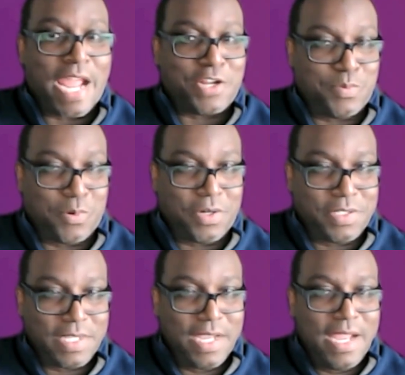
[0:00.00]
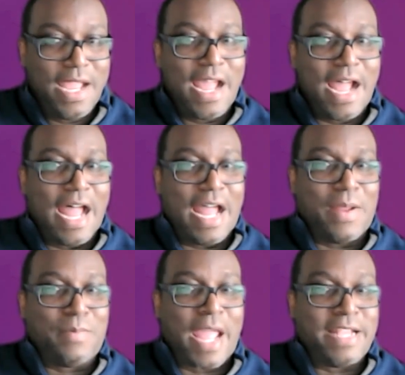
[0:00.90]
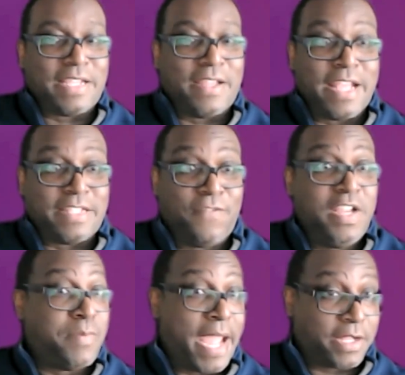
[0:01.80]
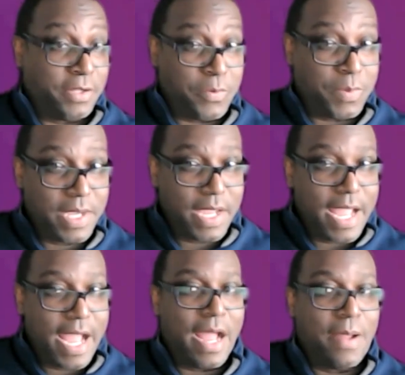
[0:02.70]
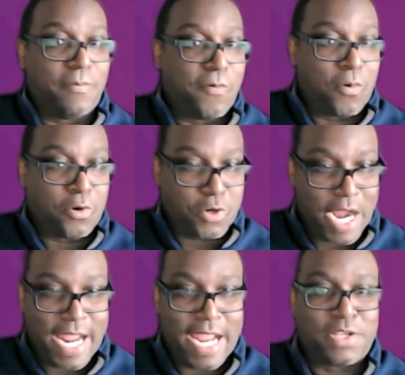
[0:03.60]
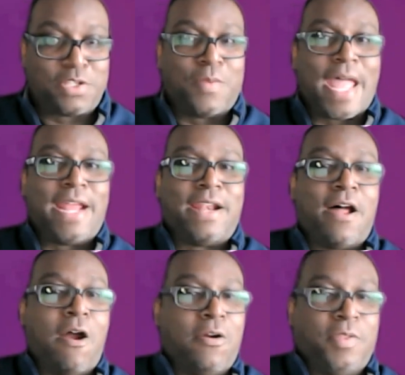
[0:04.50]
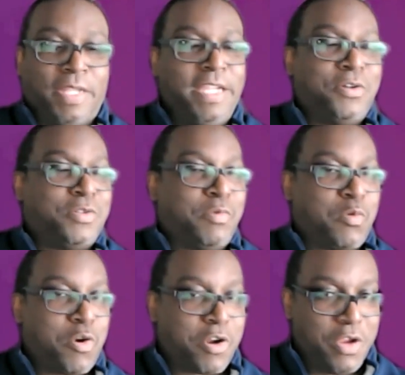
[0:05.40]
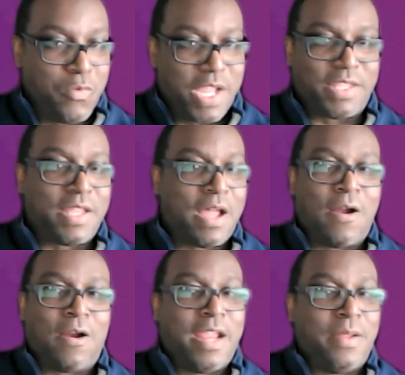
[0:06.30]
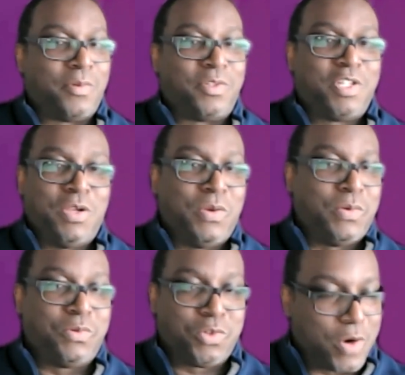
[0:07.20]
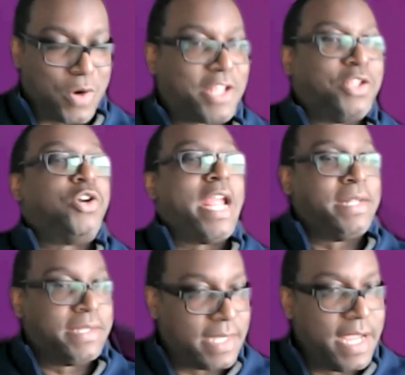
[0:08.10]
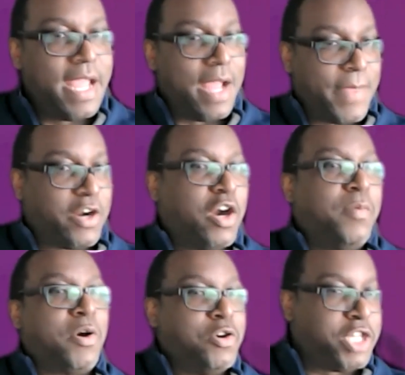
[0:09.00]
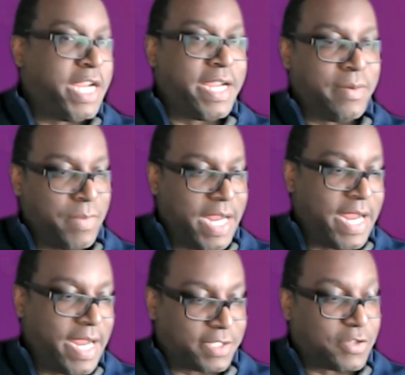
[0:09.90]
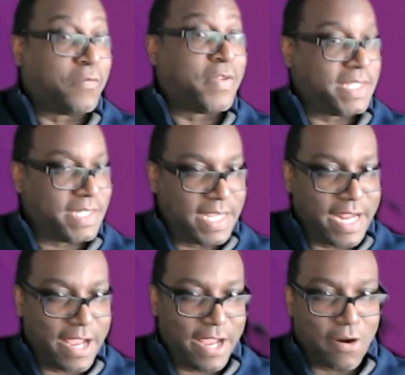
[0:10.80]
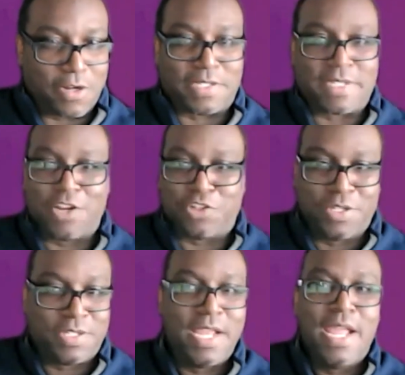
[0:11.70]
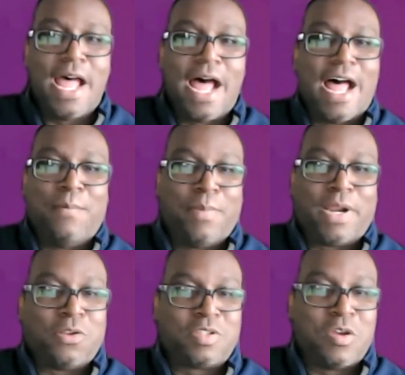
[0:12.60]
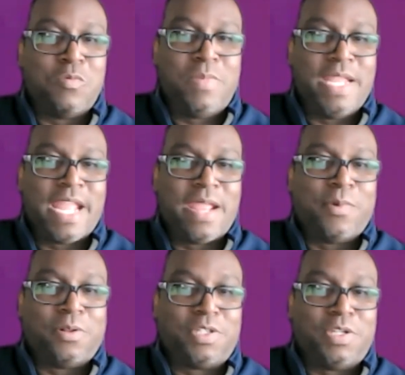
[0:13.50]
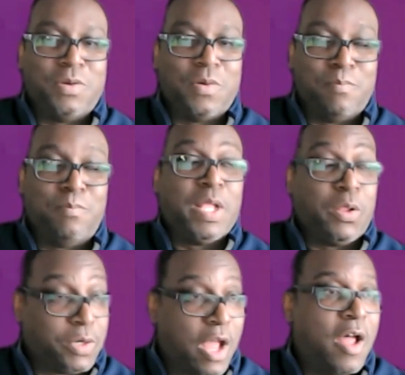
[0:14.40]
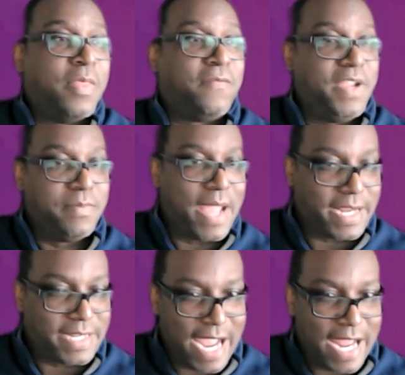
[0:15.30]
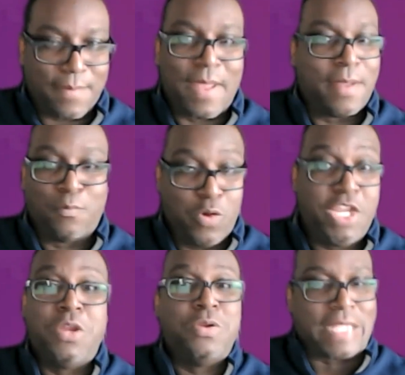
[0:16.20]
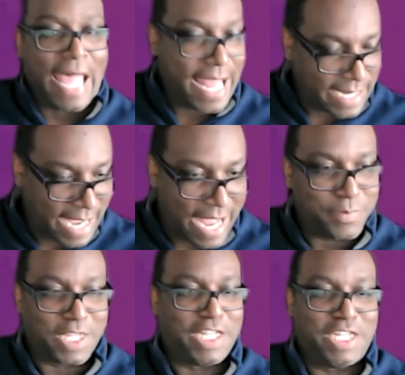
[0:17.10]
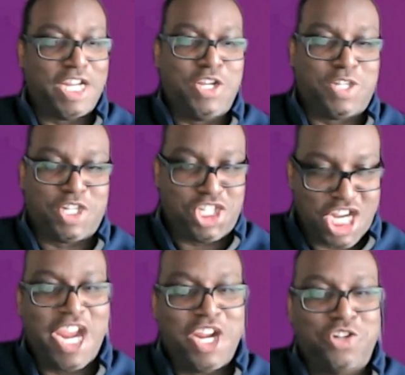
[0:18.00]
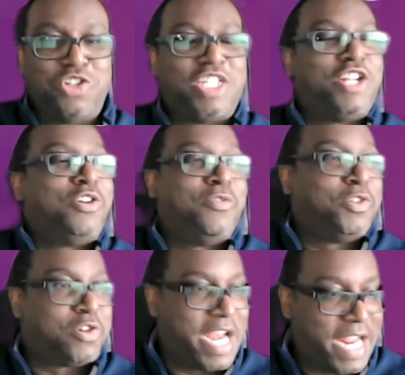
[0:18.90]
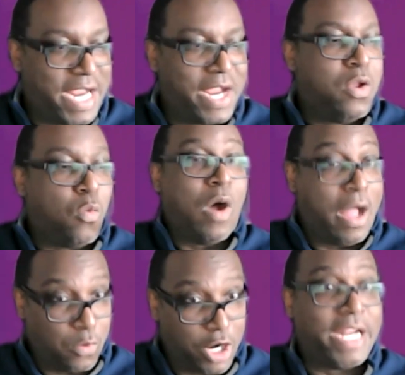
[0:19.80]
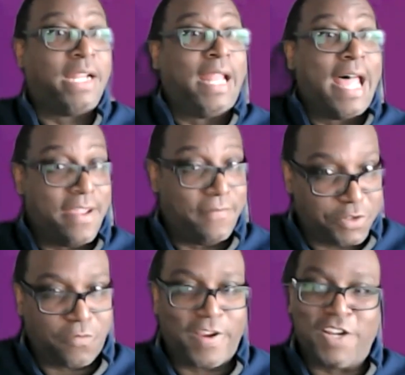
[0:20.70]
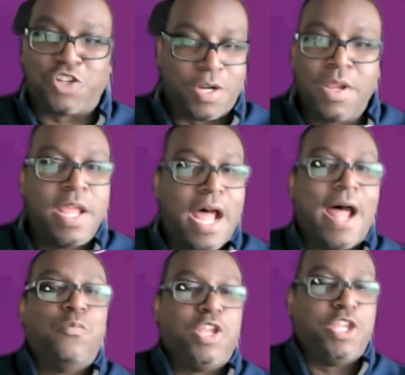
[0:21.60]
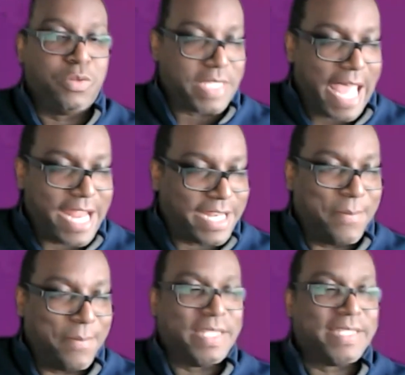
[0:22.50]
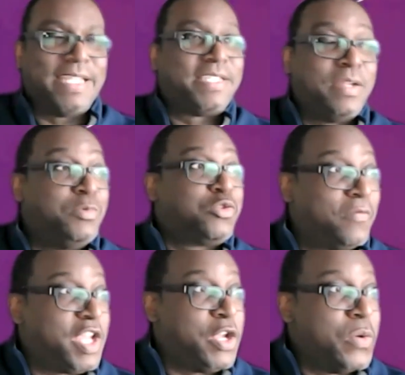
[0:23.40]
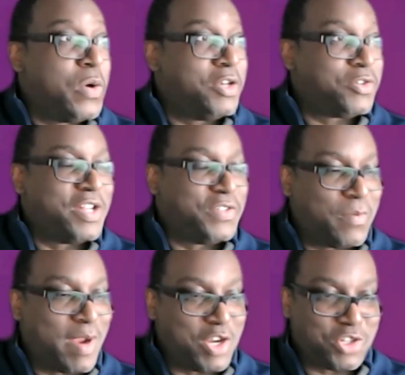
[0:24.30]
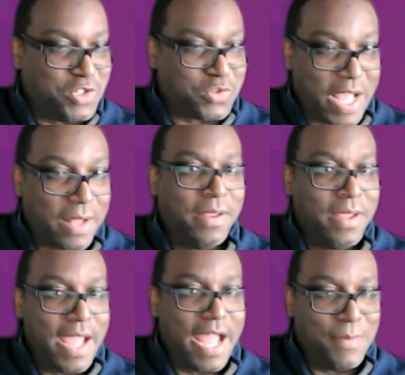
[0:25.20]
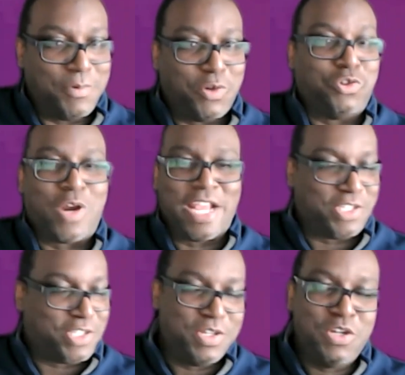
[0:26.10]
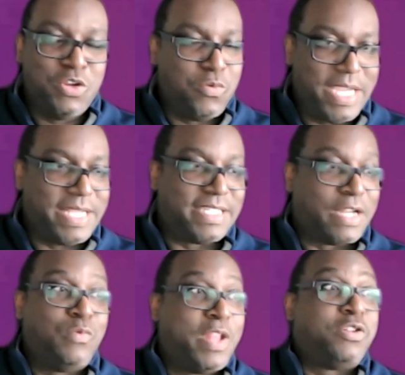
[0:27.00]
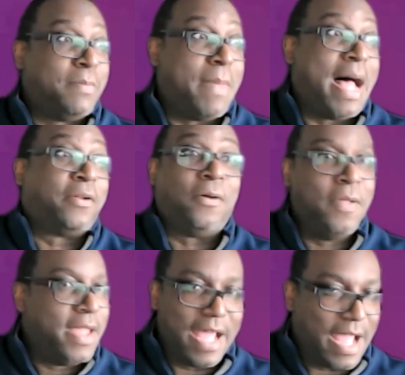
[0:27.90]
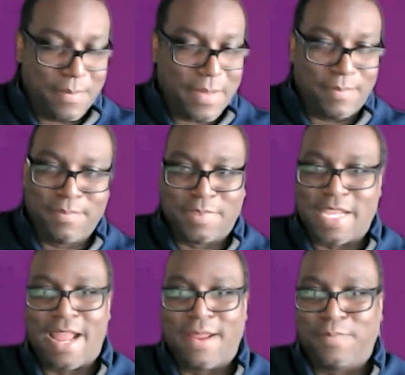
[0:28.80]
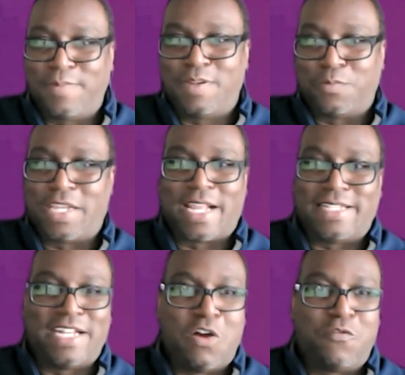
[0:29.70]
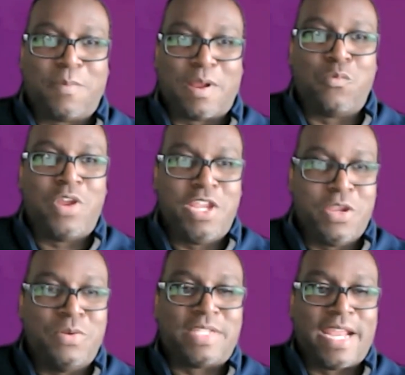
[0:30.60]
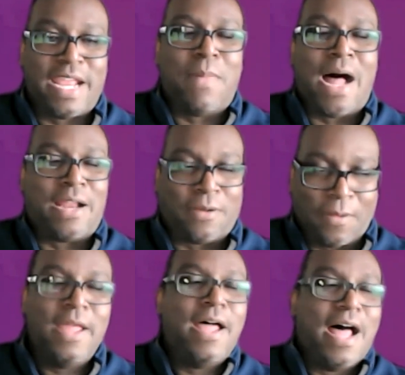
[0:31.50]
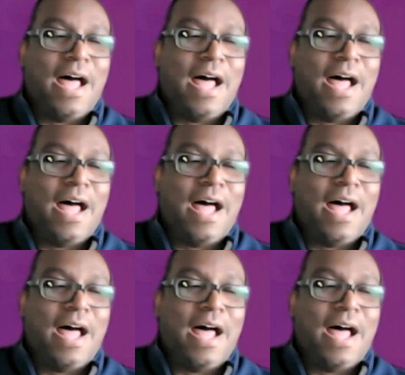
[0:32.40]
dashboards as a feedback loop for training, so that the leaders that we're working with are able to track the trends that are emerging and being serviced in our discussions, but also being able to build on the feedback data. We use that to continue to change the tenor of the training while we're in a live intervention. We use that in the systems review and transformation as well, to address new pieces. And there's a model, I don't think I sent it over, but we use a model